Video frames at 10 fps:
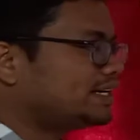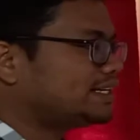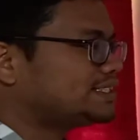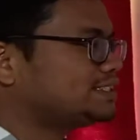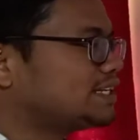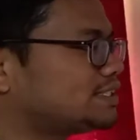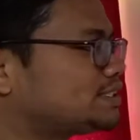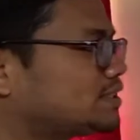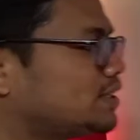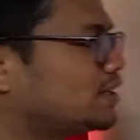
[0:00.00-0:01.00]
It is
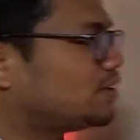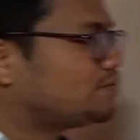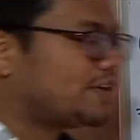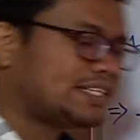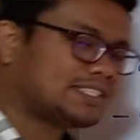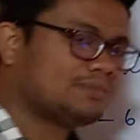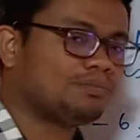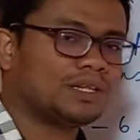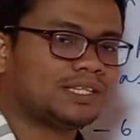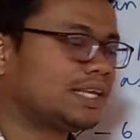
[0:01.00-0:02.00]
just very
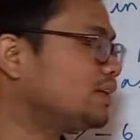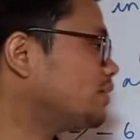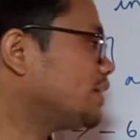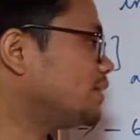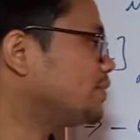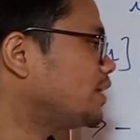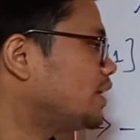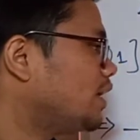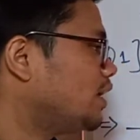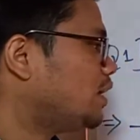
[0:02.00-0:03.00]
simple thing. Okay.
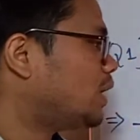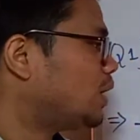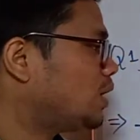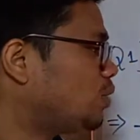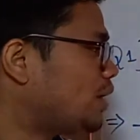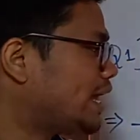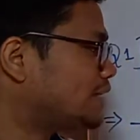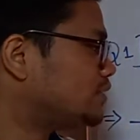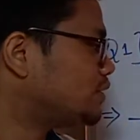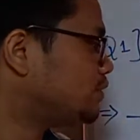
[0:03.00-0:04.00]
What
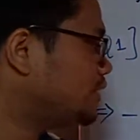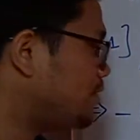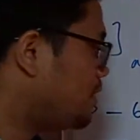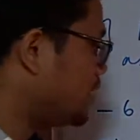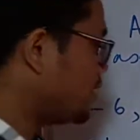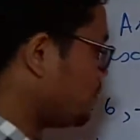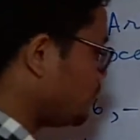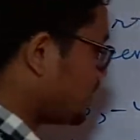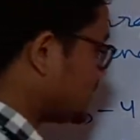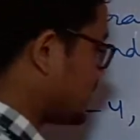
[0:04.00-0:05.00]
actually they will give you
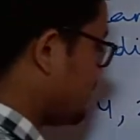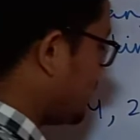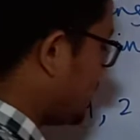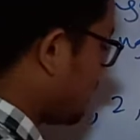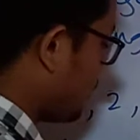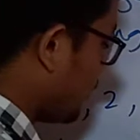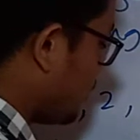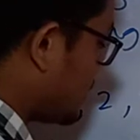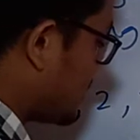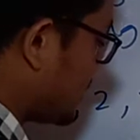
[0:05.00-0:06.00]
is, they will give you
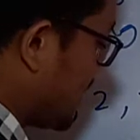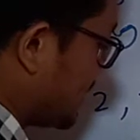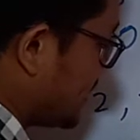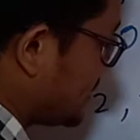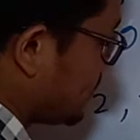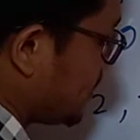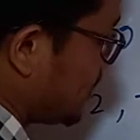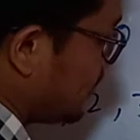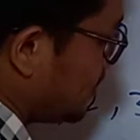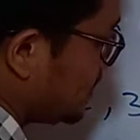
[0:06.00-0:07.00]
questions like this. Okay, they
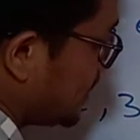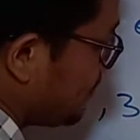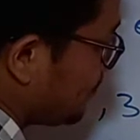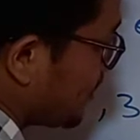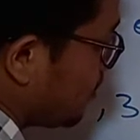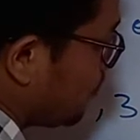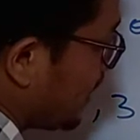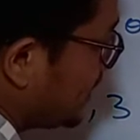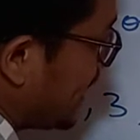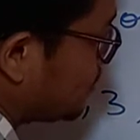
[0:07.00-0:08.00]
will say find
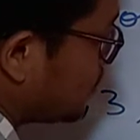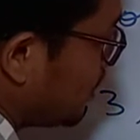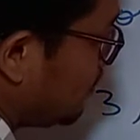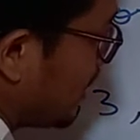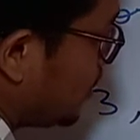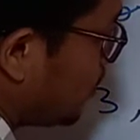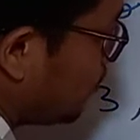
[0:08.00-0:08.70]
the absolute value of